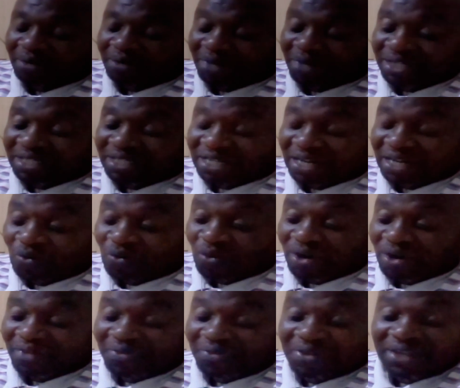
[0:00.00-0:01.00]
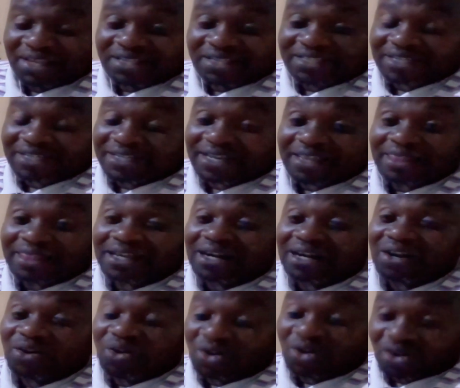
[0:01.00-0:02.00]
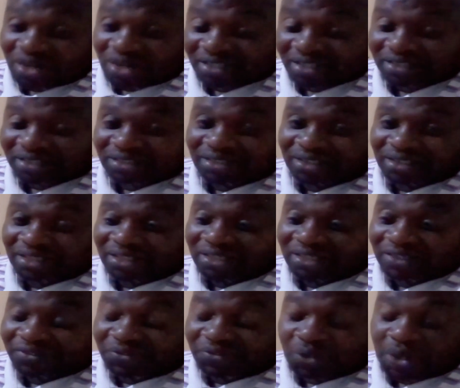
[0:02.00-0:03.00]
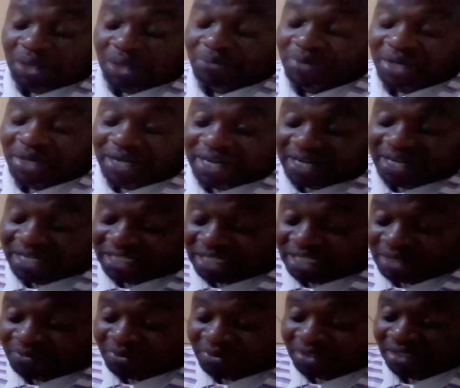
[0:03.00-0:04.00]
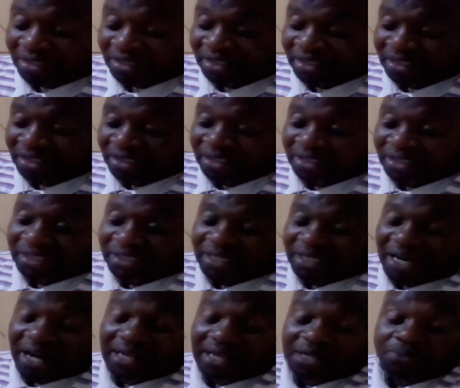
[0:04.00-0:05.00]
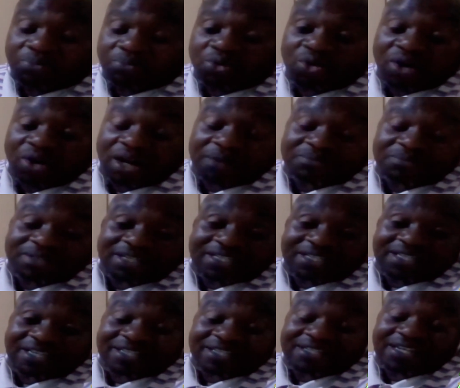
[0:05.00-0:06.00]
But one thing is that I thank God for the mechanisms and the programs that He has